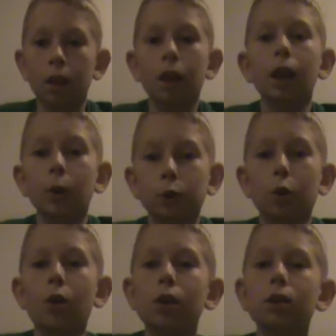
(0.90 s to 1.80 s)
Hey, what's
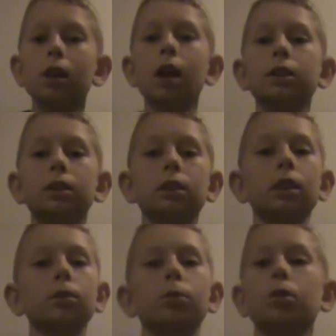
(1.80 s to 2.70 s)
going on, guys? It's
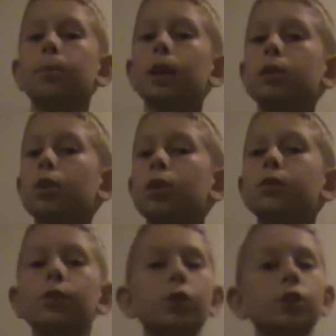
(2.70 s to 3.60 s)
Aidan. Welcome back to another
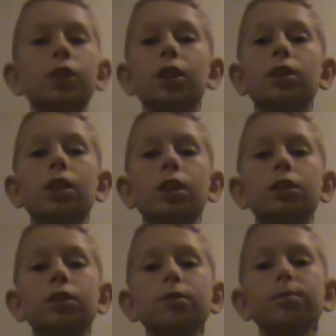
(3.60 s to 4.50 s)
video today,
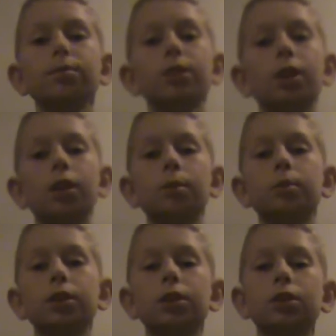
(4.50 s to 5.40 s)
guys. Um,
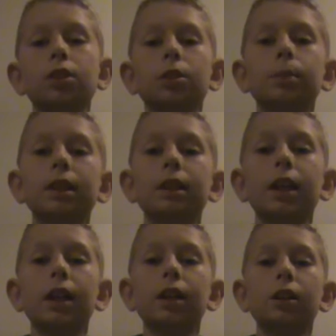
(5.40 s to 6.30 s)
this is gonna be
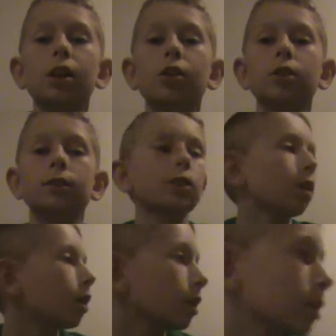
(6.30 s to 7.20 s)
another vlog.